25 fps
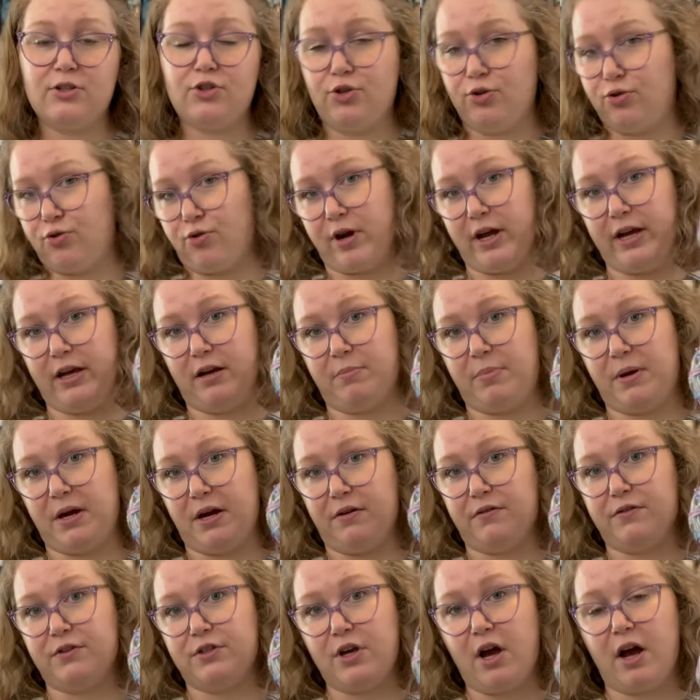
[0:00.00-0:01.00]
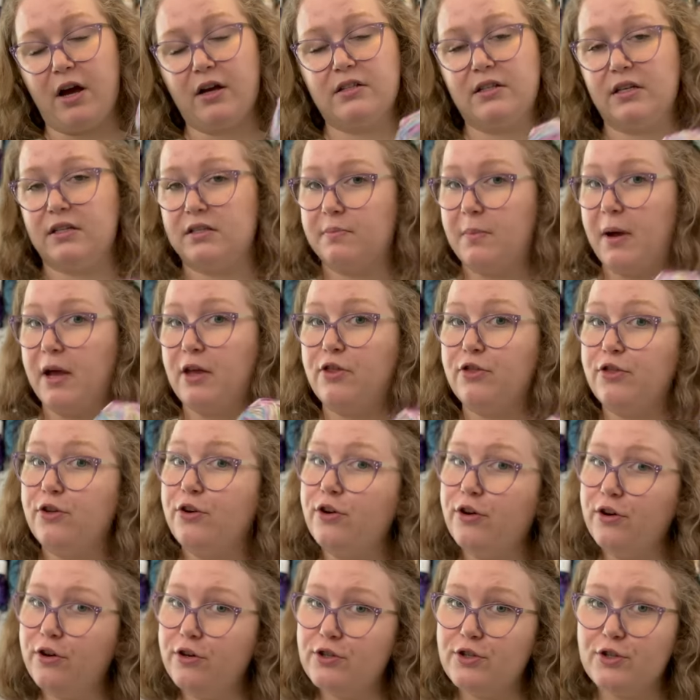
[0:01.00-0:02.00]
to crank a pair of socks as my
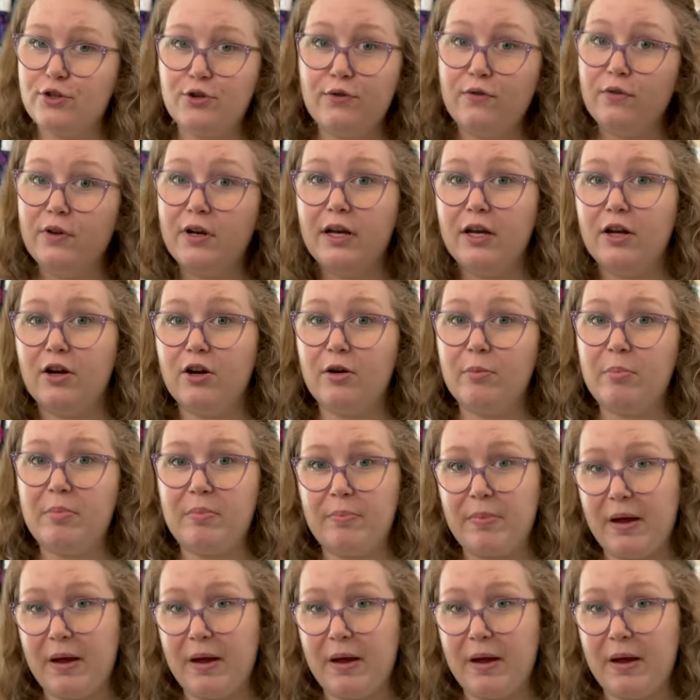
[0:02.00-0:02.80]
third souvenir